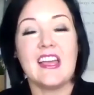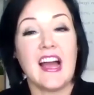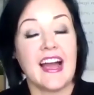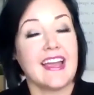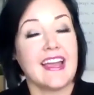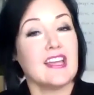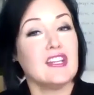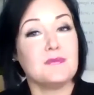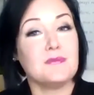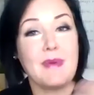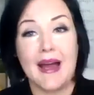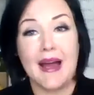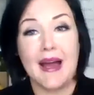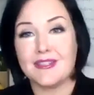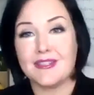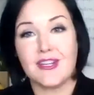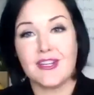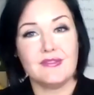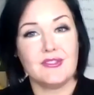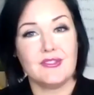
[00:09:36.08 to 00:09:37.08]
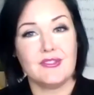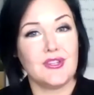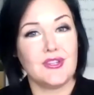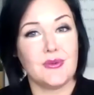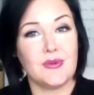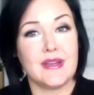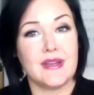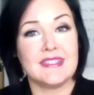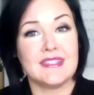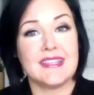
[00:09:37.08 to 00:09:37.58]
can just pass it on to
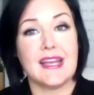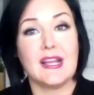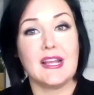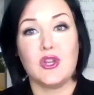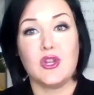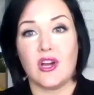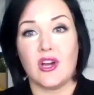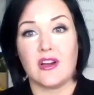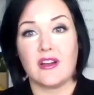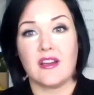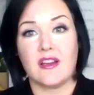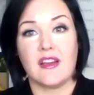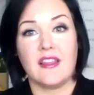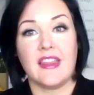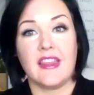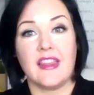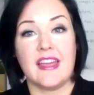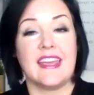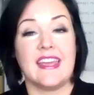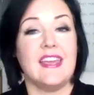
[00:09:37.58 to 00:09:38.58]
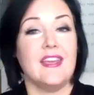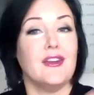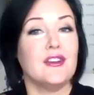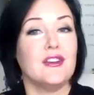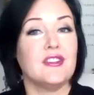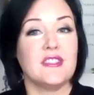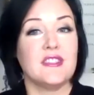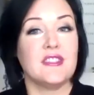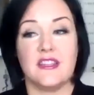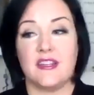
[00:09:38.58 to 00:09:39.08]
you and say, look, like
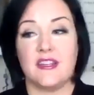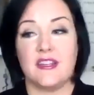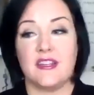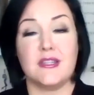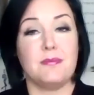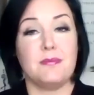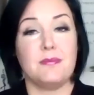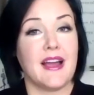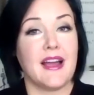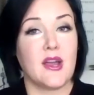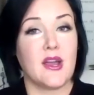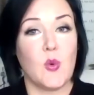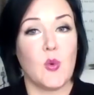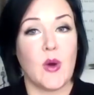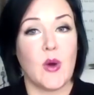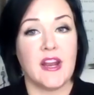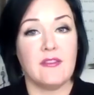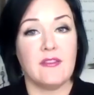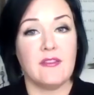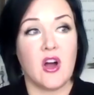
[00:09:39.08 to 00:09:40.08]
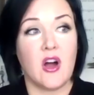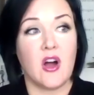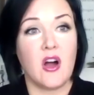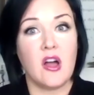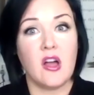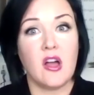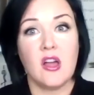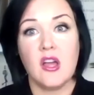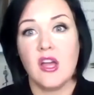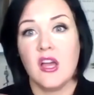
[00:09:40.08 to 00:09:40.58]
here's the black and white of it
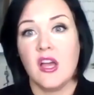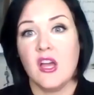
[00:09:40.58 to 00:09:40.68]
all.